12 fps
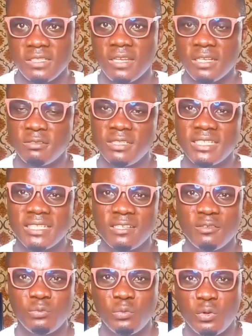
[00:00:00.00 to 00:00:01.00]
it's actually
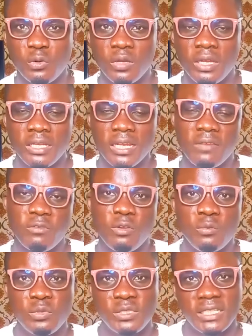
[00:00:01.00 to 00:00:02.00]
sell more than if you
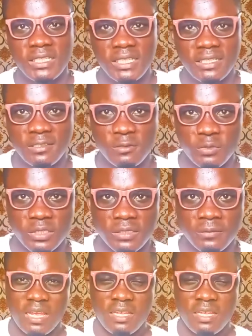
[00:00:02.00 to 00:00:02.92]
don't put a date to it.